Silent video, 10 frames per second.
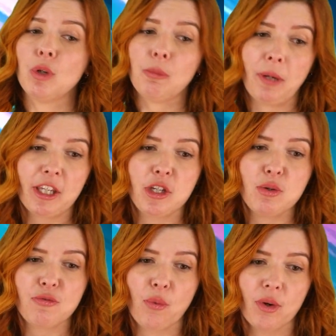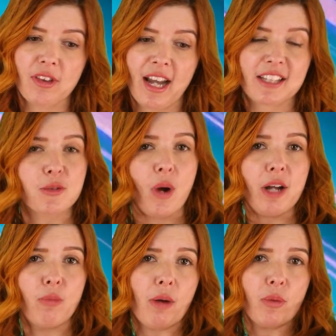will pick you for the next
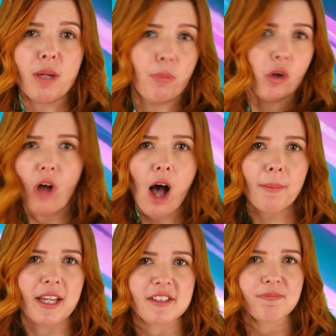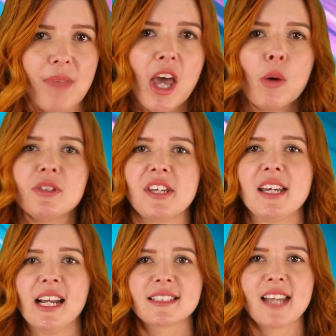one when we pull comments. We'll
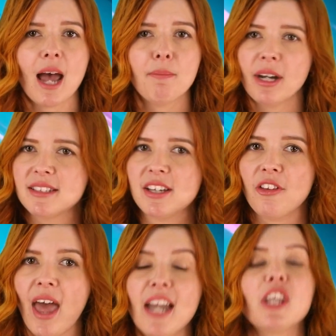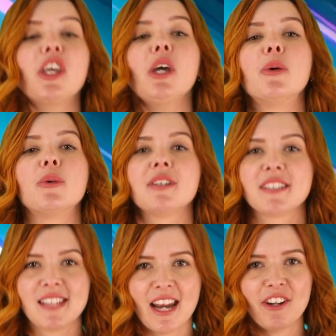see you next time, but until then, you
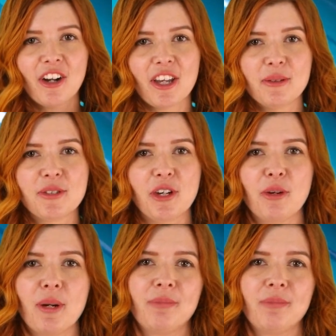stay nerdy YouTube.